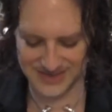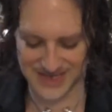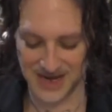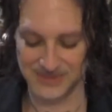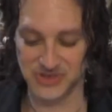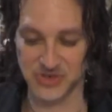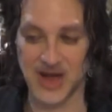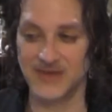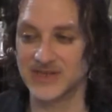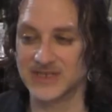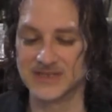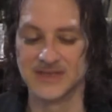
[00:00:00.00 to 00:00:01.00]
Time
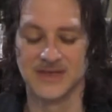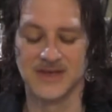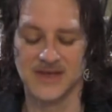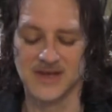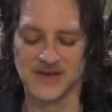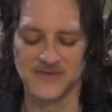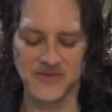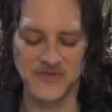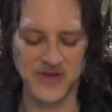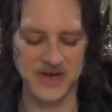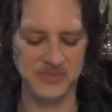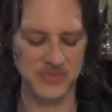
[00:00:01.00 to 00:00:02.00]
travel for
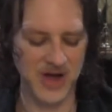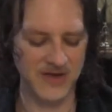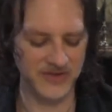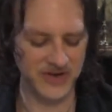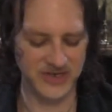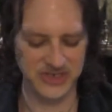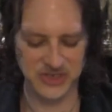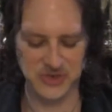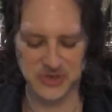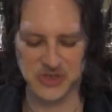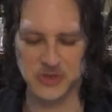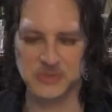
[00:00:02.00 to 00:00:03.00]
fun and profit on
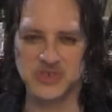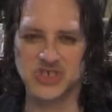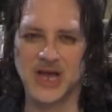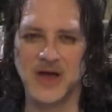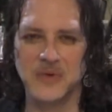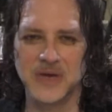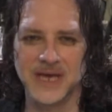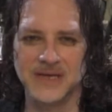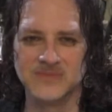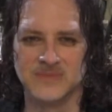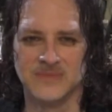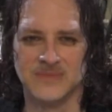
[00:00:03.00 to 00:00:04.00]
YouTube, shall we?